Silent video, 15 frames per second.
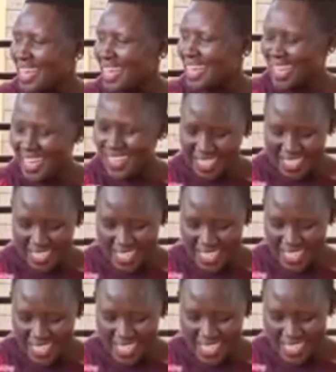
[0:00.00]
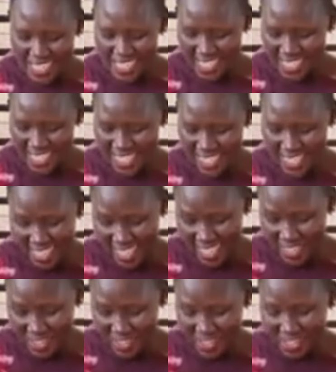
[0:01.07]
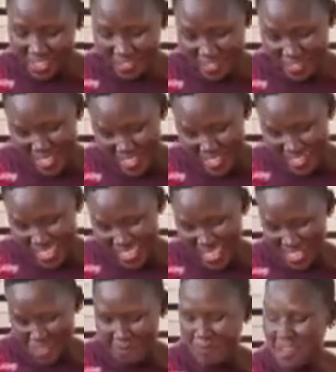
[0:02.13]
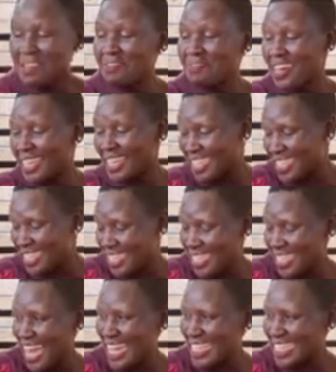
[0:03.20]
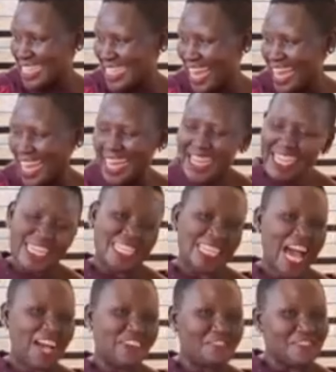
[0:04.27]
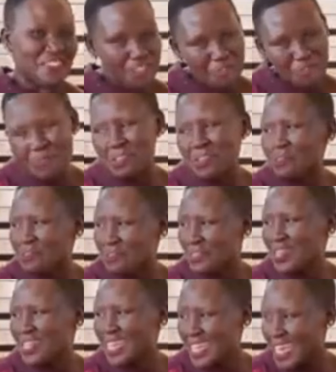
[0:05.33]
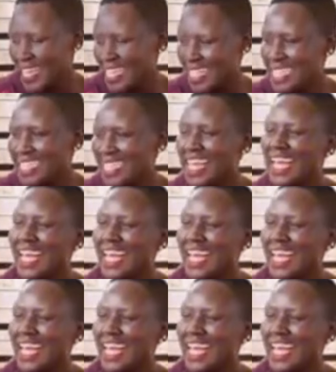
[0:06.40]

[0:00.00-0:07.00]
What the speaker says: And hey, you are the first one that umenivalisha sasa. A very beautiful dress.